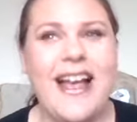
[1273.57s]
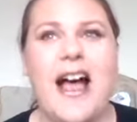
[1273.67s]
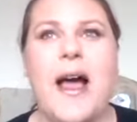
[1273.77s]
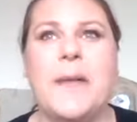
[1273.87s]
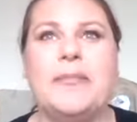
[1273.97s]

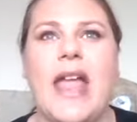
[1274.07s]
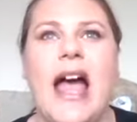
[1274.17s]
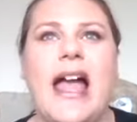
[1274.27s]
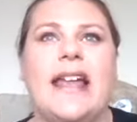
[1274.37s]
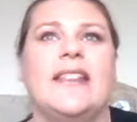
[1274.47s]

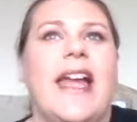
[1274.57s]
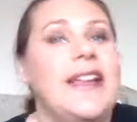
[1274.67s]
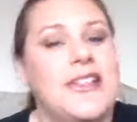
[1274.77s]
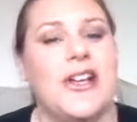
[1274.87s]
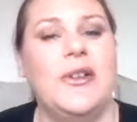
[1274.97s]
I
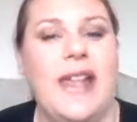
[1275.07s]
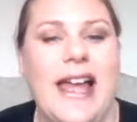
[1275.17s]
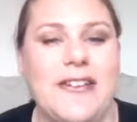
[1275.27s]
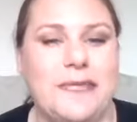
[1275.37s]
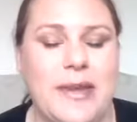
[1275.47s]
like to go
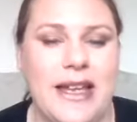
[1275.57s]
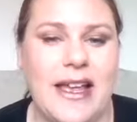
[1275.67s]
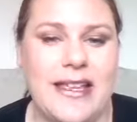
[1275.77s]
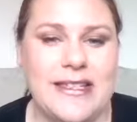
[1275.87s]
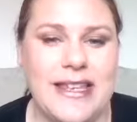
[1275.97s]
live
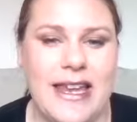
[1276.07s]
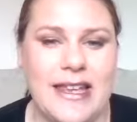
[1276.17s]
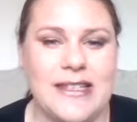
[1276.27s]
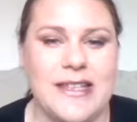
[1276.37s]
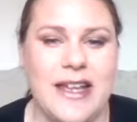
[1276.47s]
because
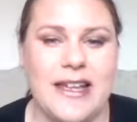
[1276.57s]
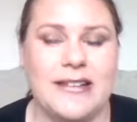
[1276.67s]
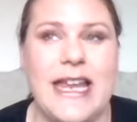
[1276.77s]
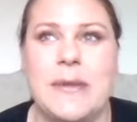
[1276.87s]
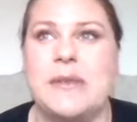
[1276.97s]
it
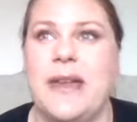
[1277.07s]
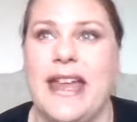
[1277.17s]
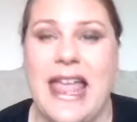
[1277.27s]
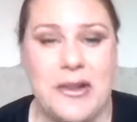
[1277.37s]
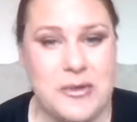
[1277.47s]
keeps me
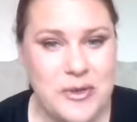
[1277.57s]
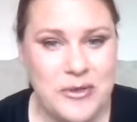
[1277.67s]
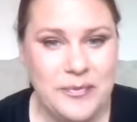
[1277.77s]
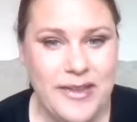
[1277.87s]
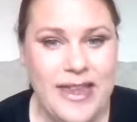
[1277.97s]
accountable,